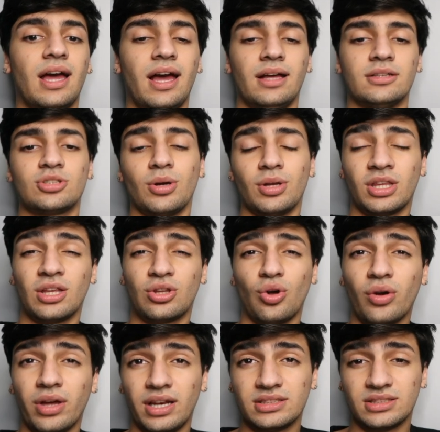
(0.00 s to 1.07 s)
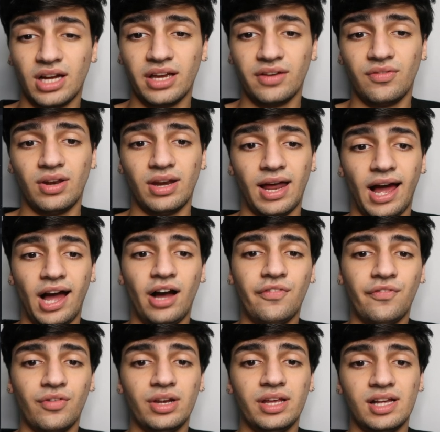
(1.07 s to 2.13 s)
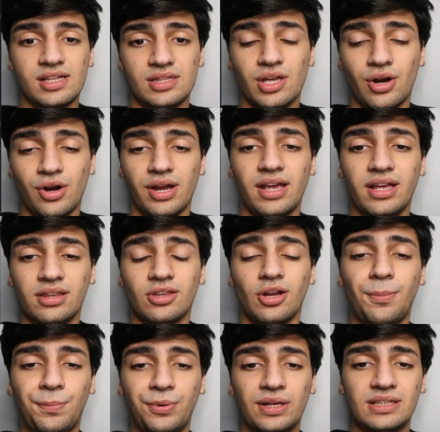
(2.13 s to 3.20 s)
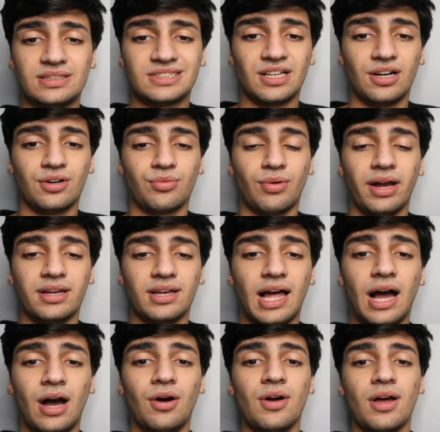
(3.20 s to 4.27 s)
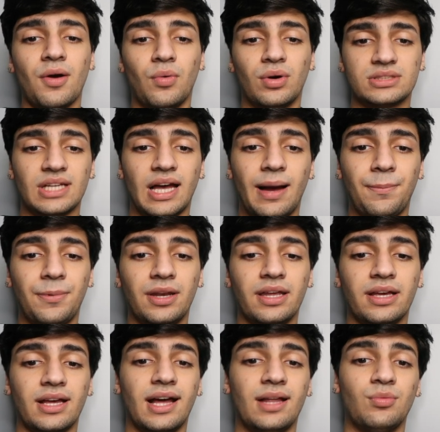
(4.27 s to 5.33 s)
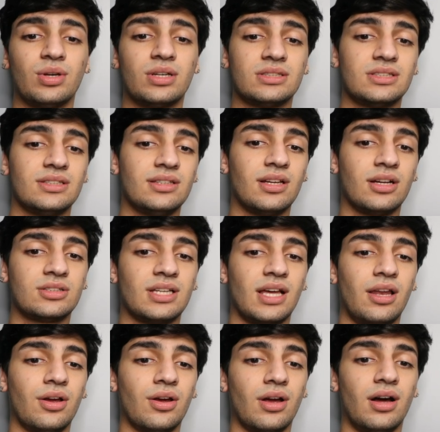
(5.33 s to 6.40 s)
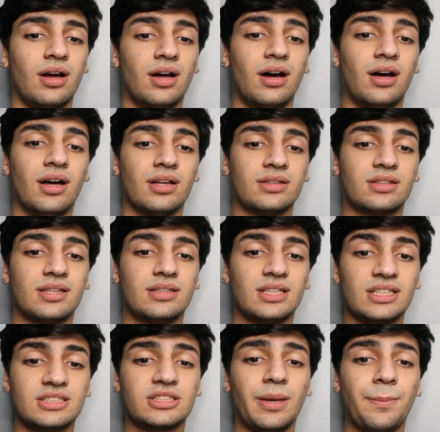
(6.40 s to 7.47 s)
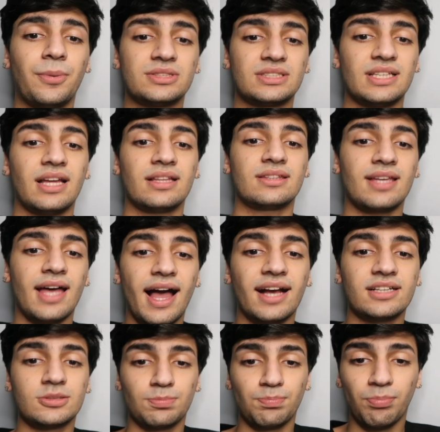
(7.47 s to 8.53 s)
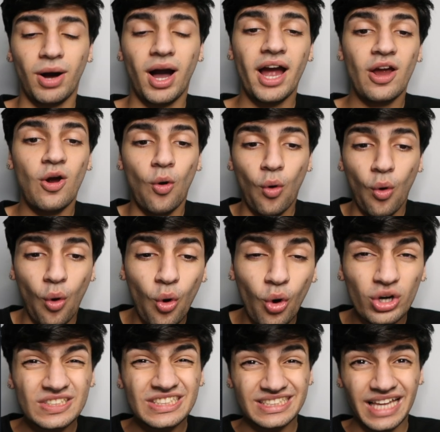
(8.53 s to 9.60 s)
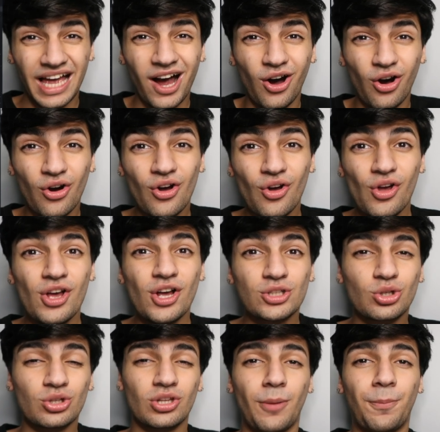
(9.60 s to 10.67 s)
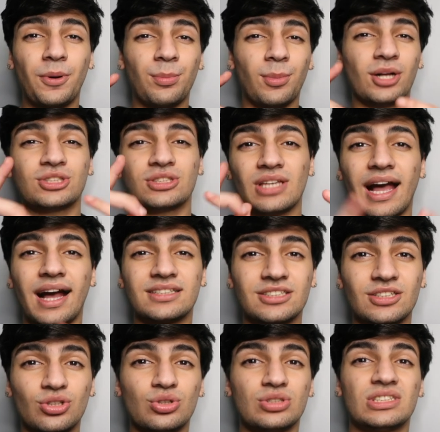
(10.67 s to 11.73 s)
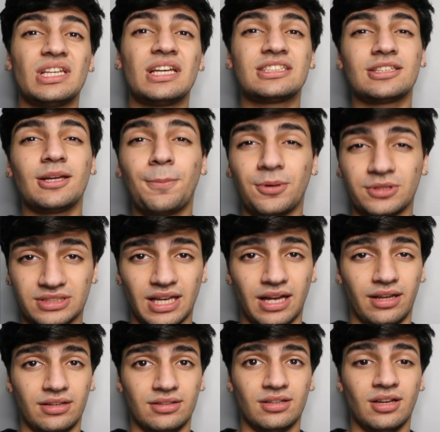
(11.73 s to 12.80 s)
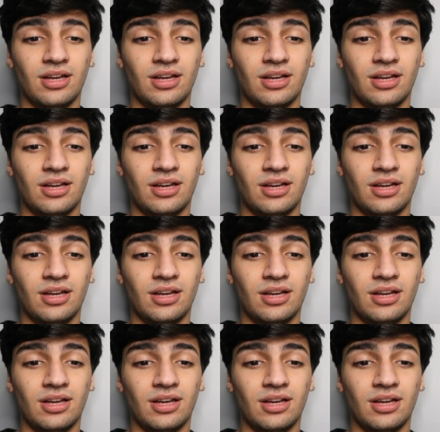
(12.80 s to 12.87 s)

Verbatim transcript: and so the token is not even alphaly they're in their pre-sale right now what's happening and we can see they're uh 16% tax buy or sell so they're pretty much taxing you 16%